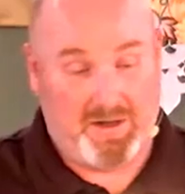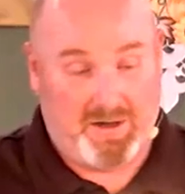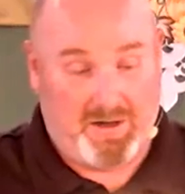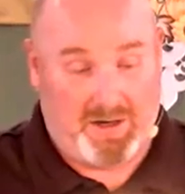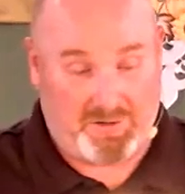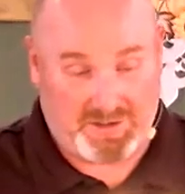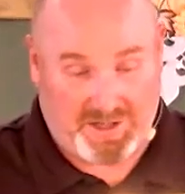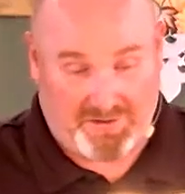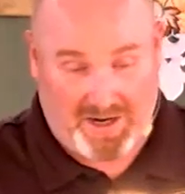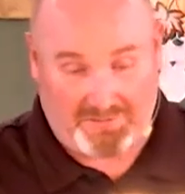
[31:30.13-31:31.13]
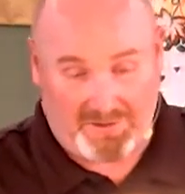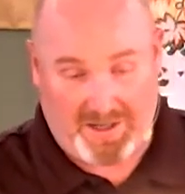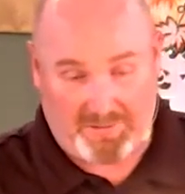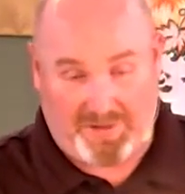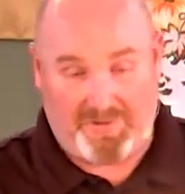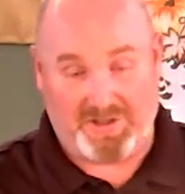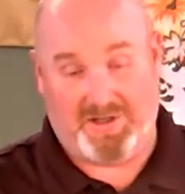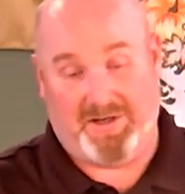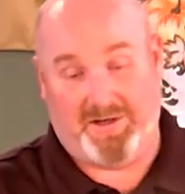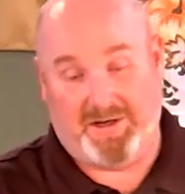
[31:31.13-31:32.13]
And verse 7, "After that, in my
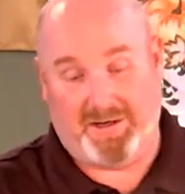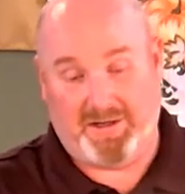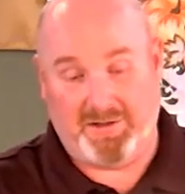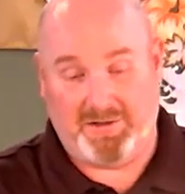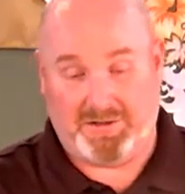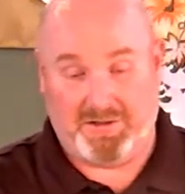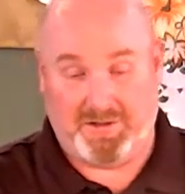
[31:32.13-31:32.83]
vision at night, I looked,